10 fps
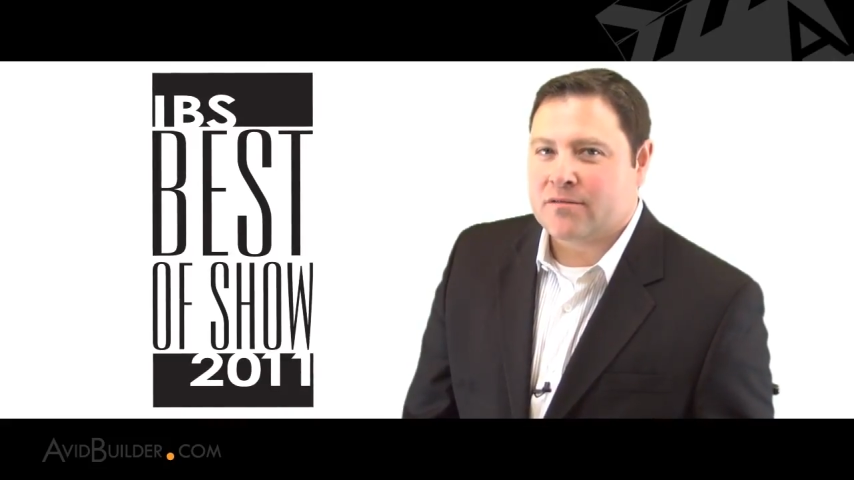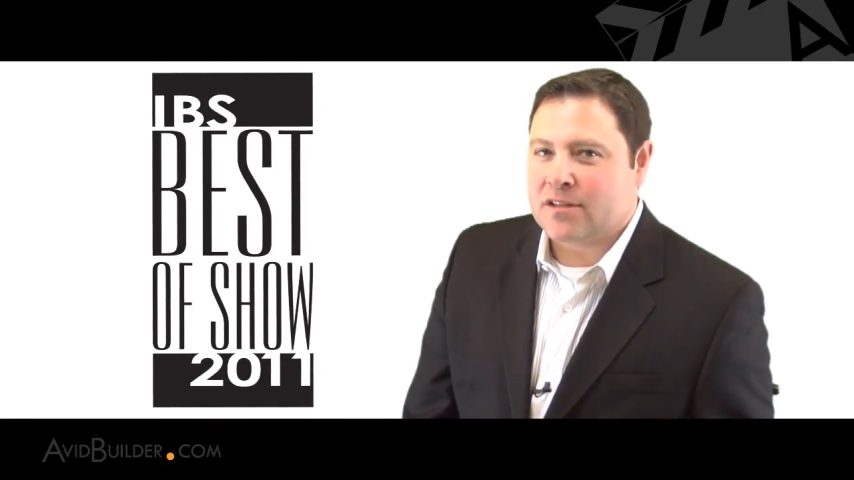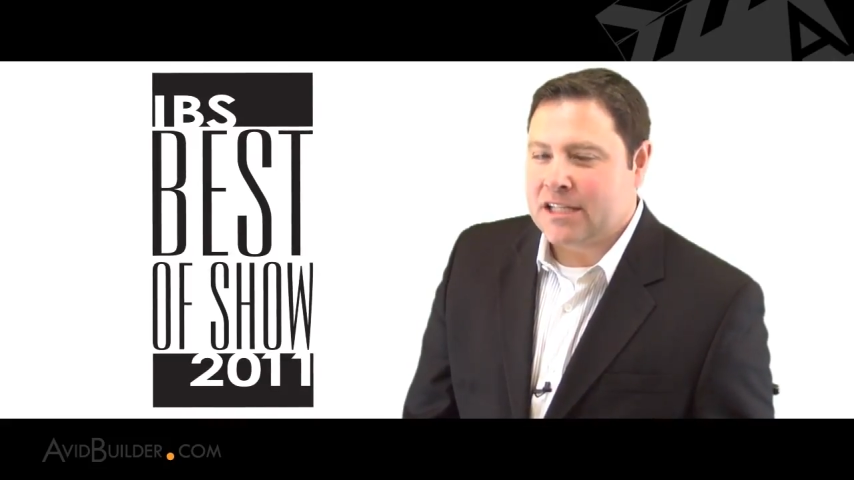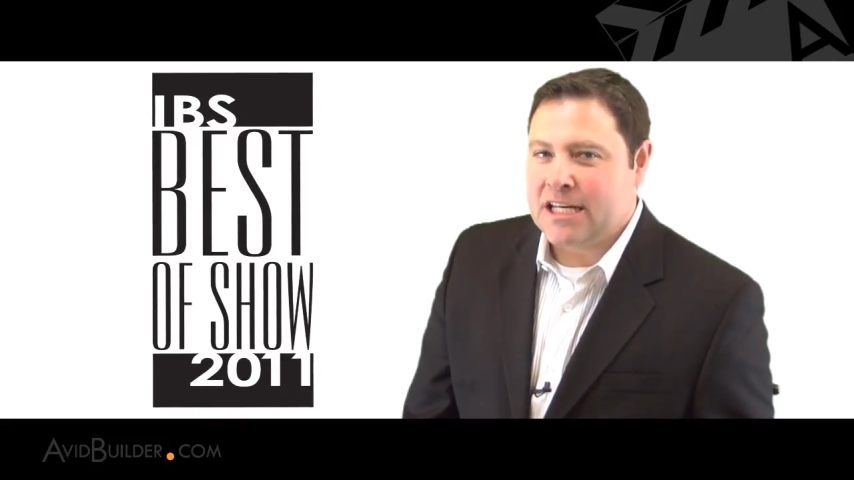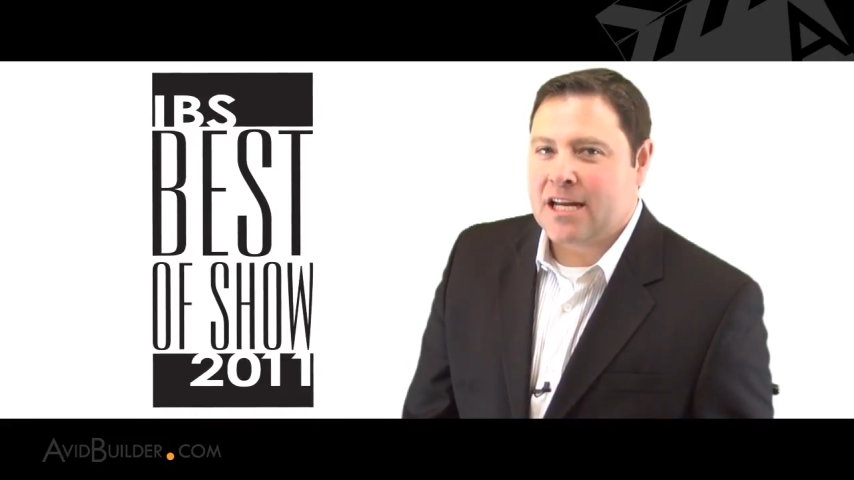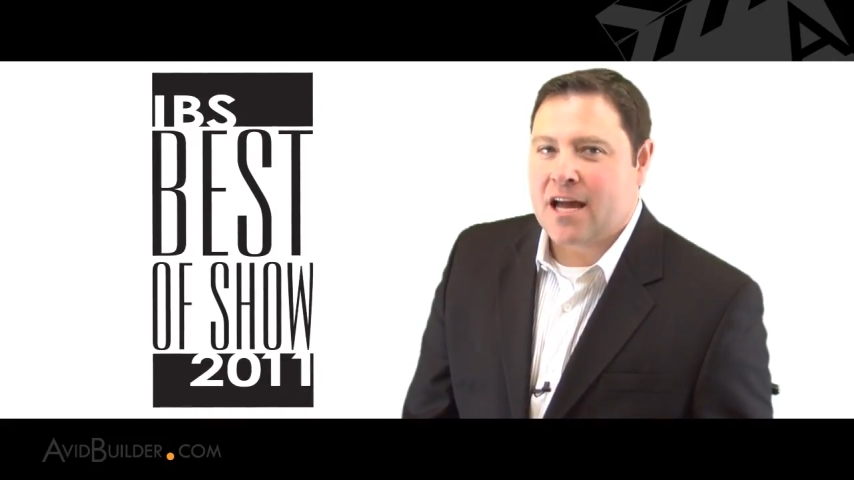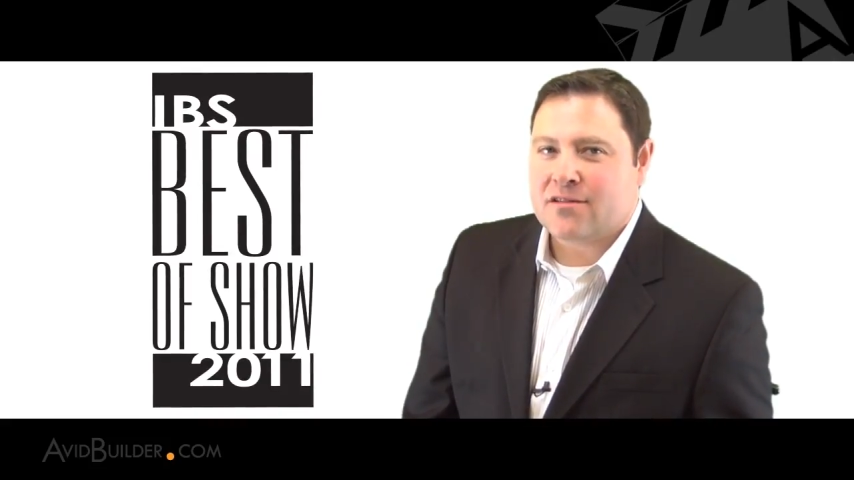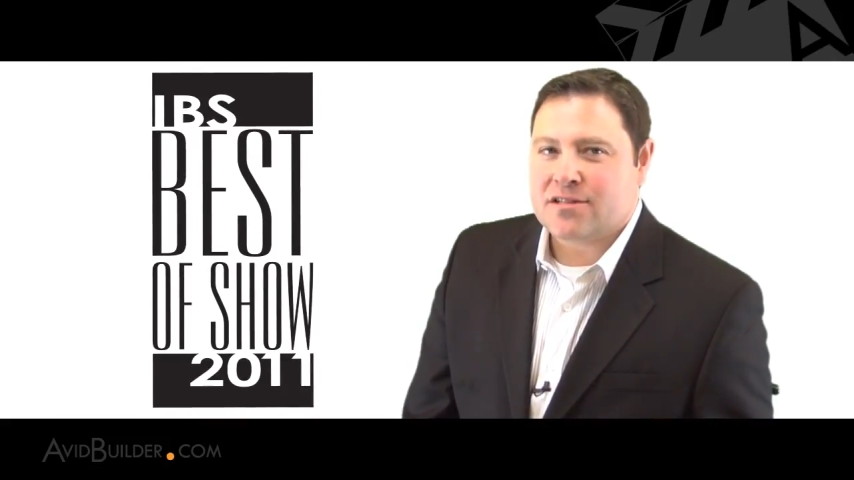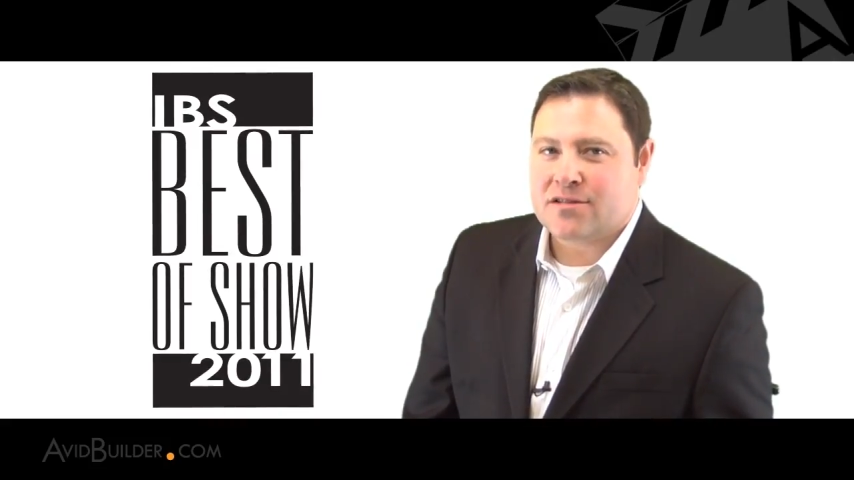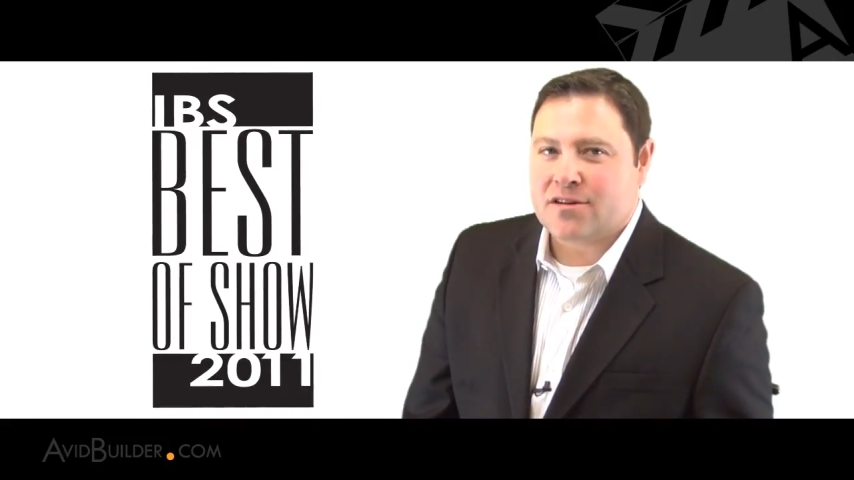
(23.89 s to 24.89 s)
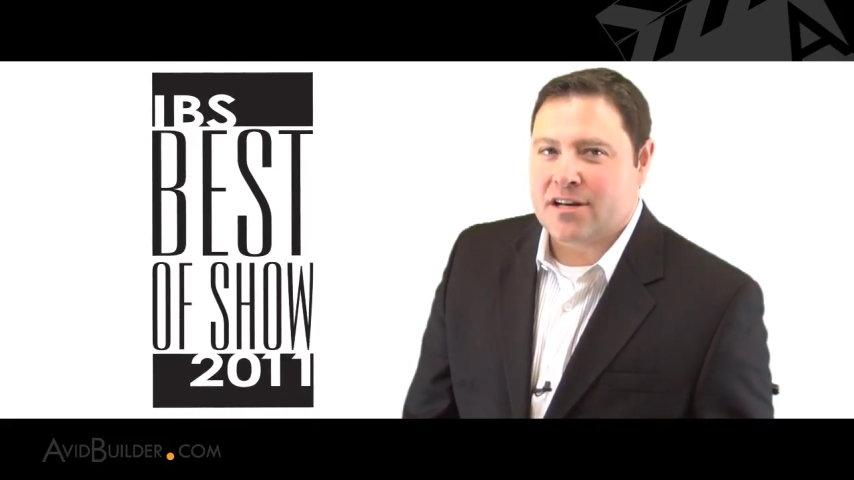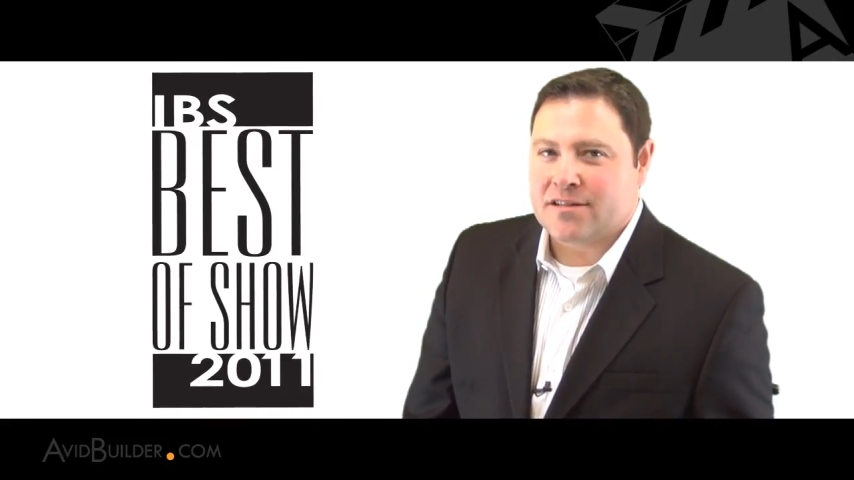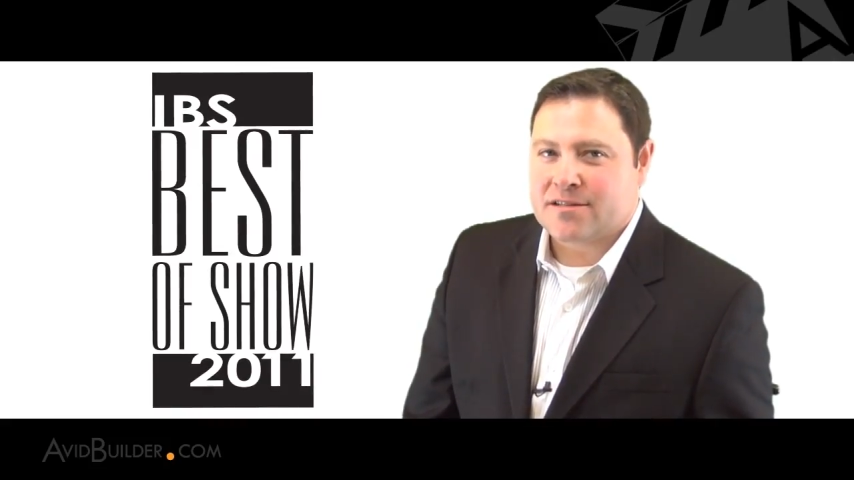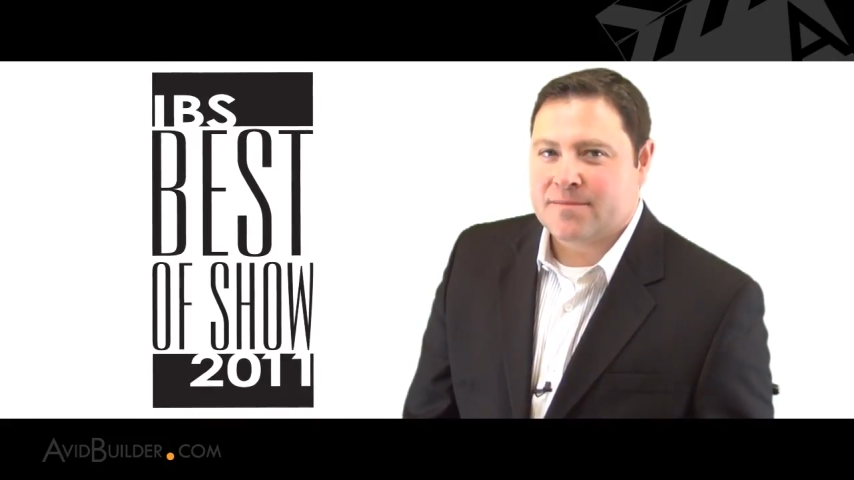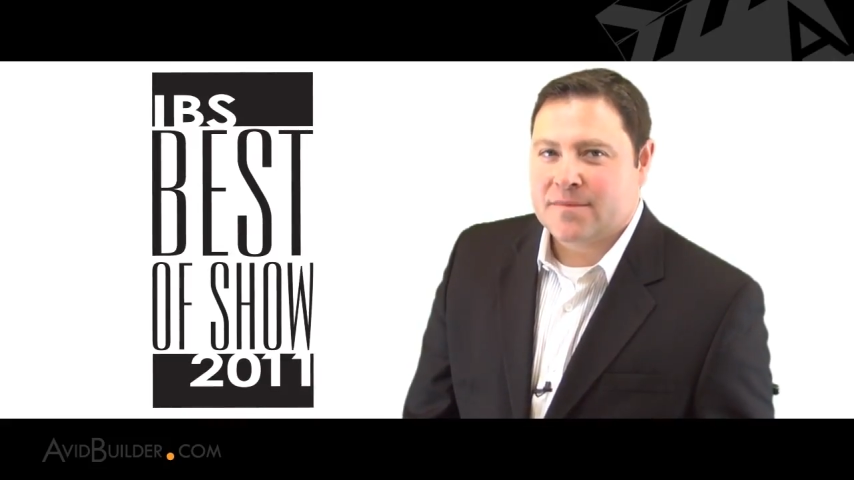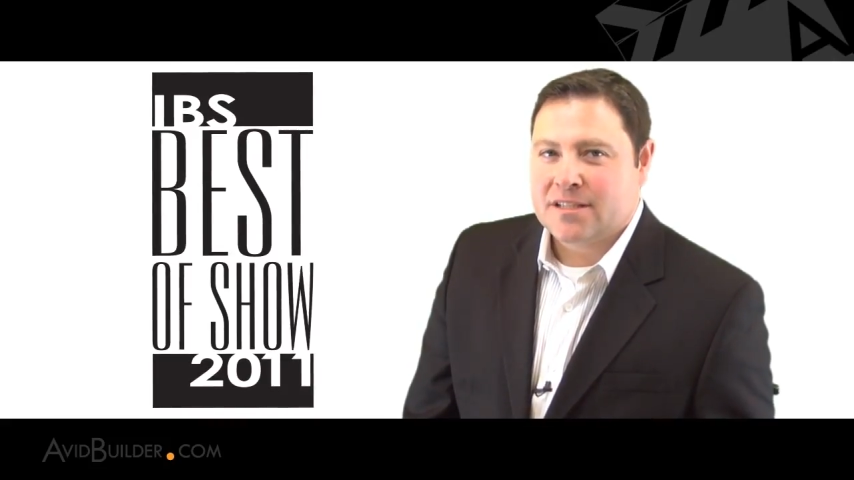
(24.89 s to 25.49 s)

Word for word: of the leading housing trends.